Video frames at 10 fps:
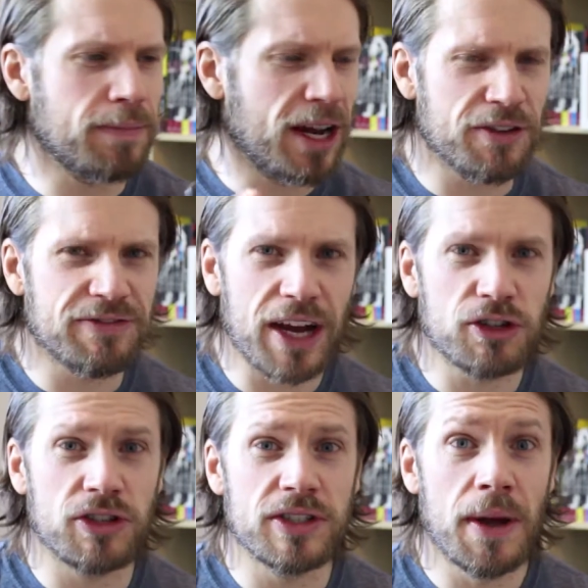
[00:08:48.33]

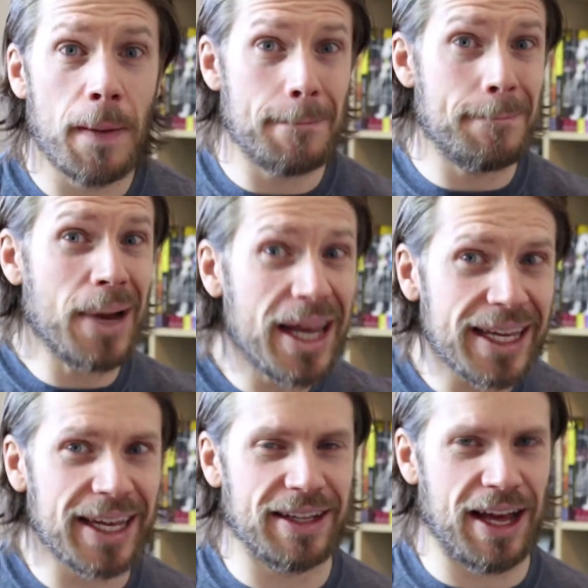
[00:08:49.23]
manufacturers
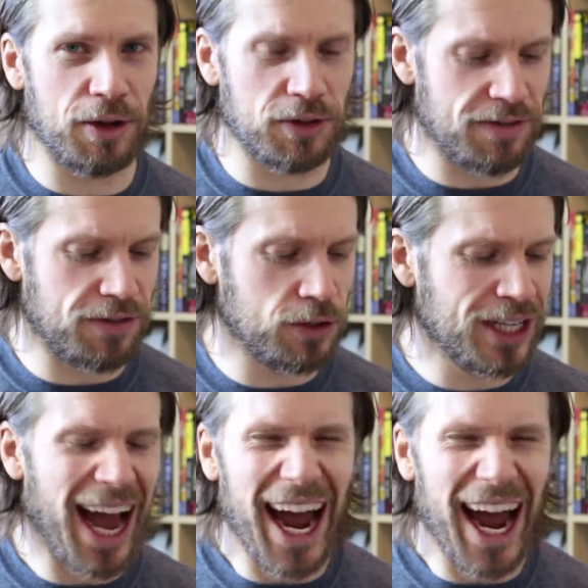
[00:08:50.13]
making the healthy foods,